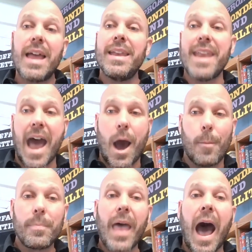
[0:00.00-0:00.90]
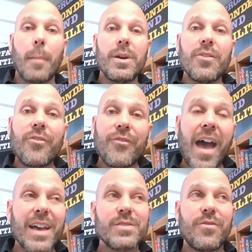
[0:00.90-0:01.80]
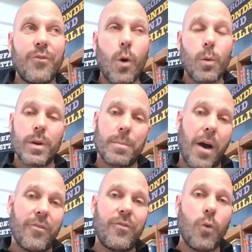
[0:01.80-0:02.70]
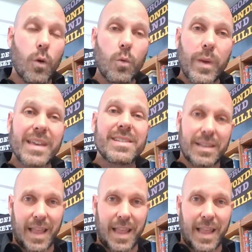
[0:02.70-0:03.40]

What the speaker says: Now, I'm going to fast forward about 4 weeks